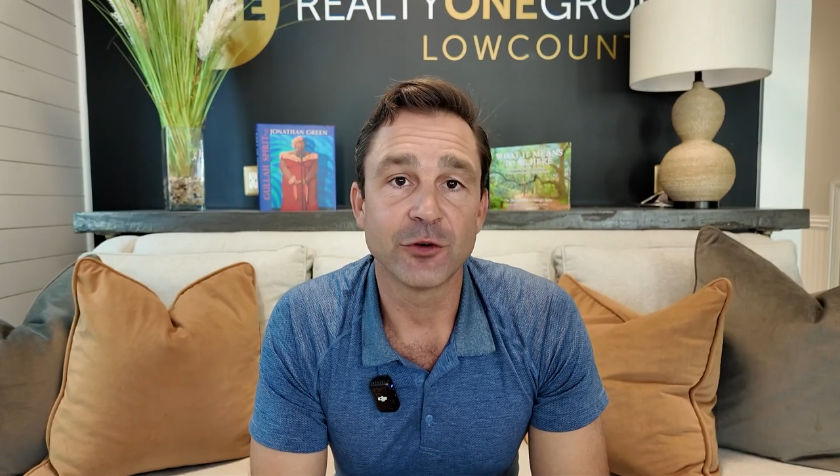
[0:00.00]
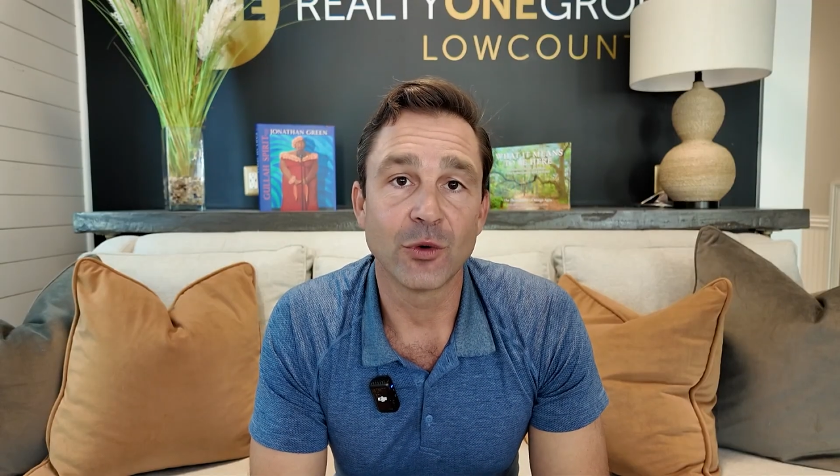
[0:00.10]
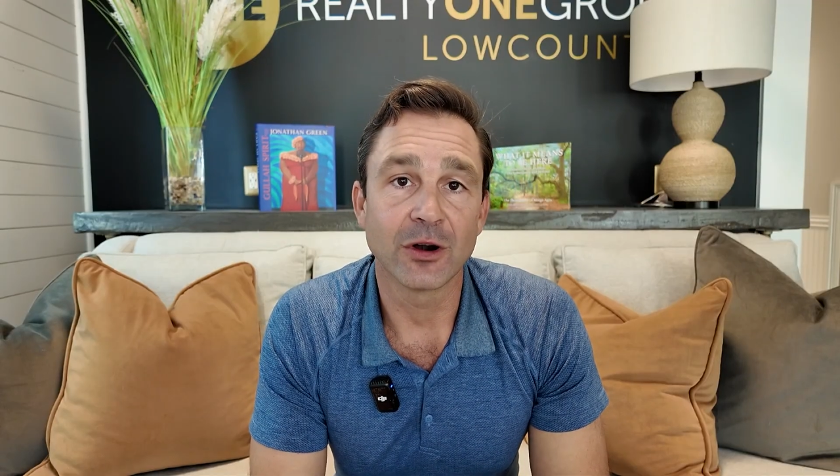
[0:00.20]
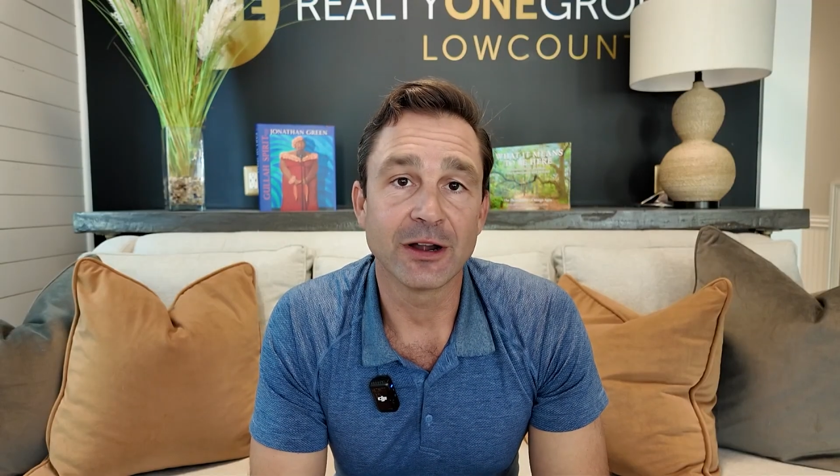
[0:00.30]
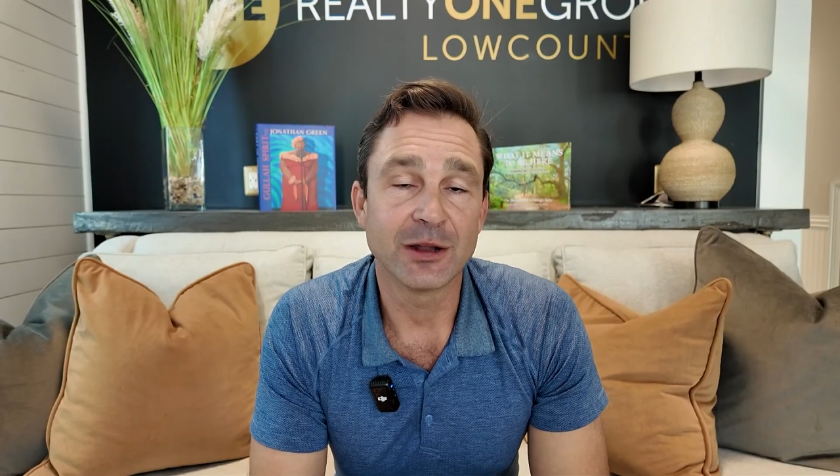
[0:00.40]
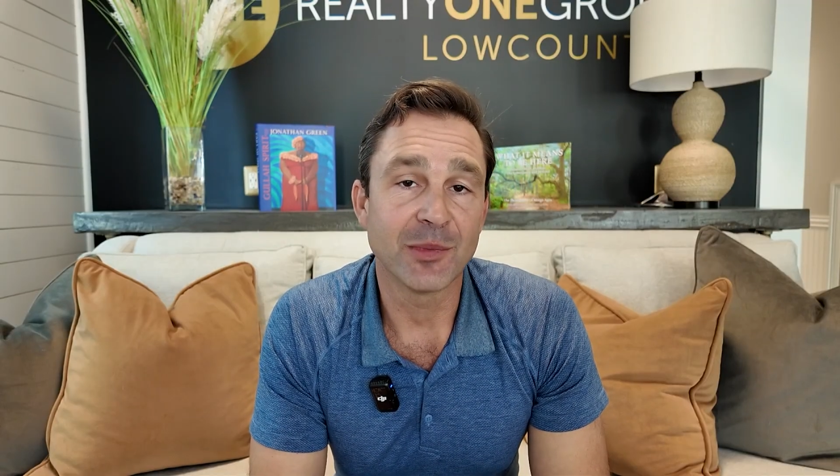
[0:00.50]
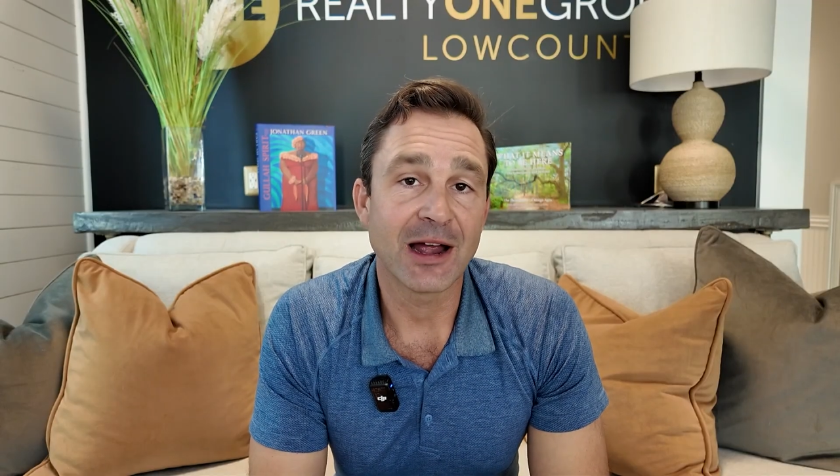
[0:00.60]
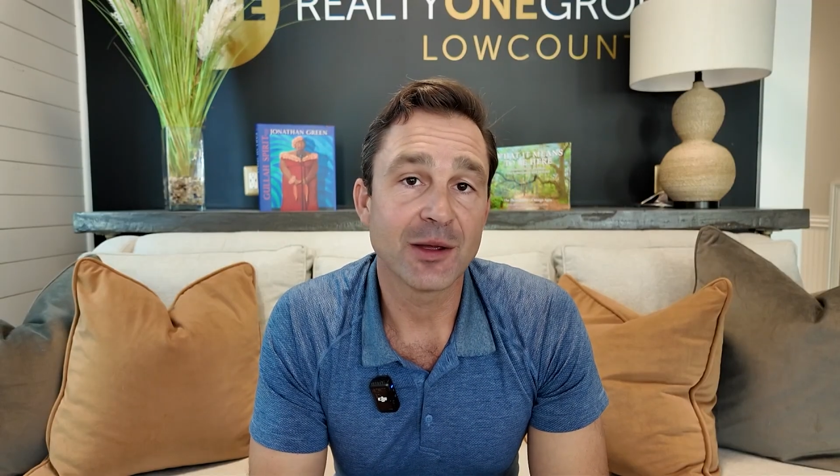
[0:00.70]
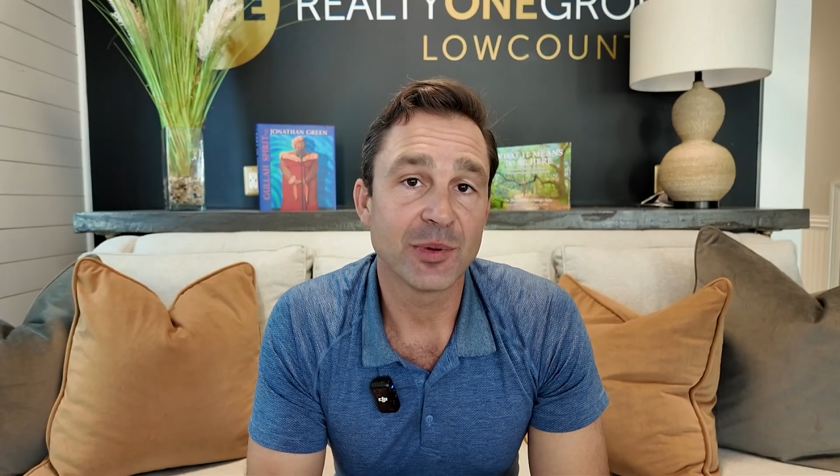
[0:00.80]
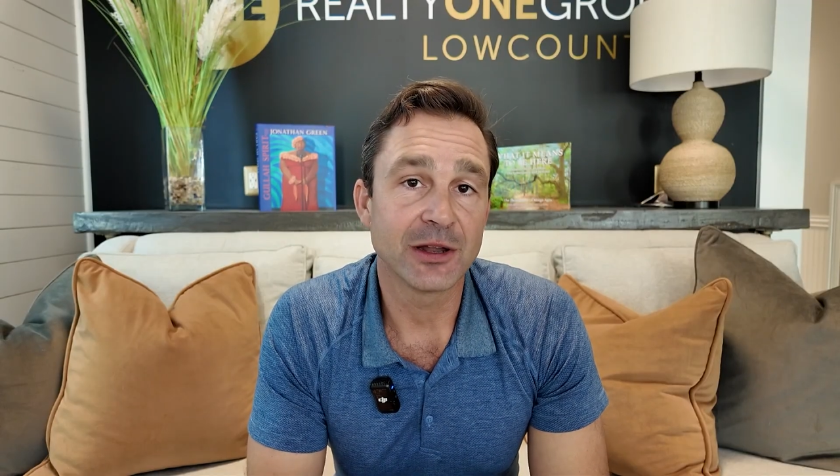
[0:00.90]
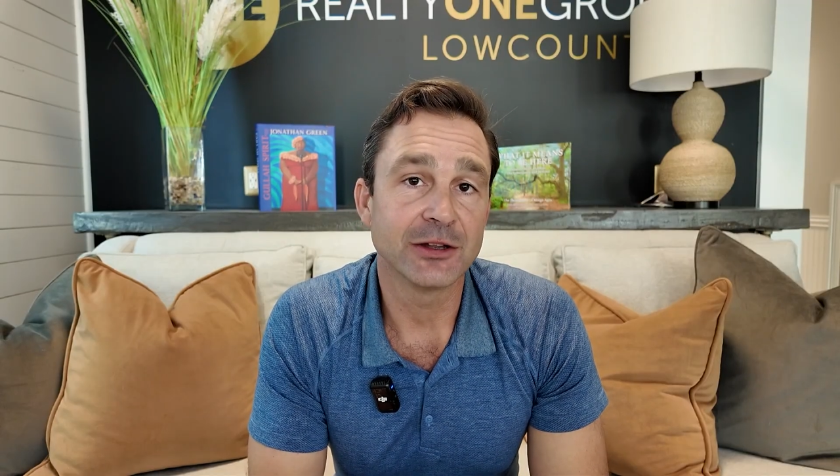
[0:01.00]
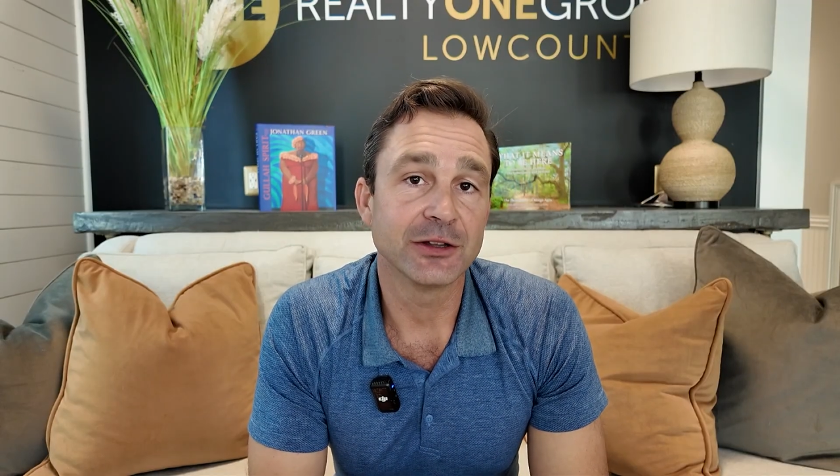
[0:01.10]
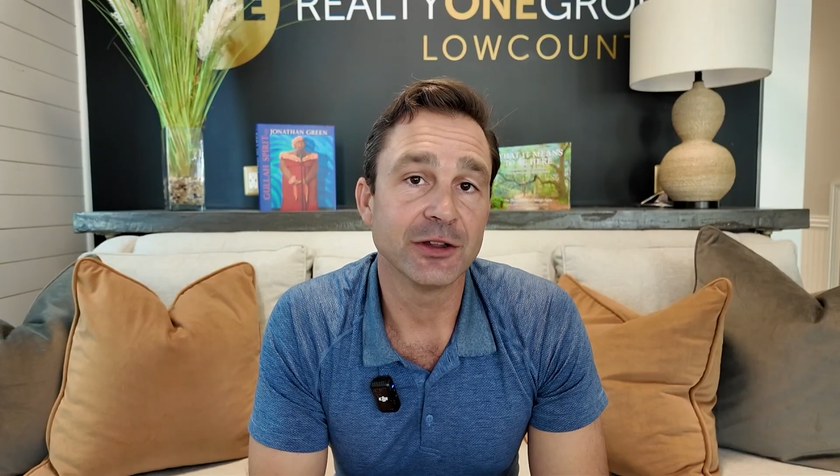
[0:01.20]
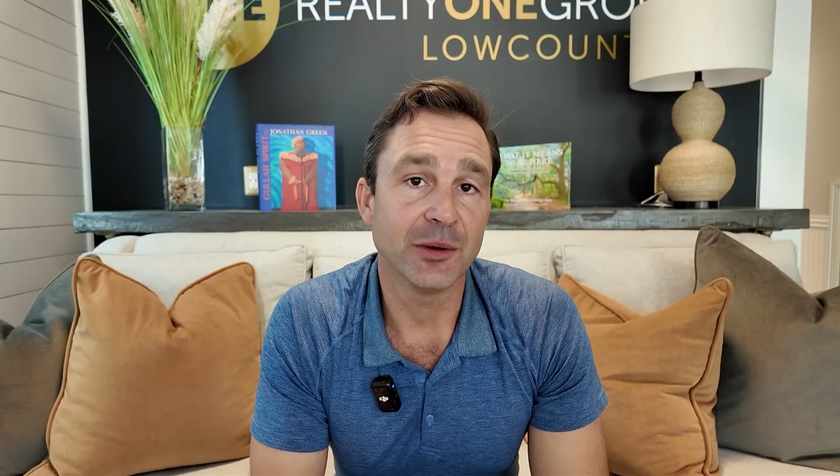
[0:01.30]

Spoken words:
for, in my opinion,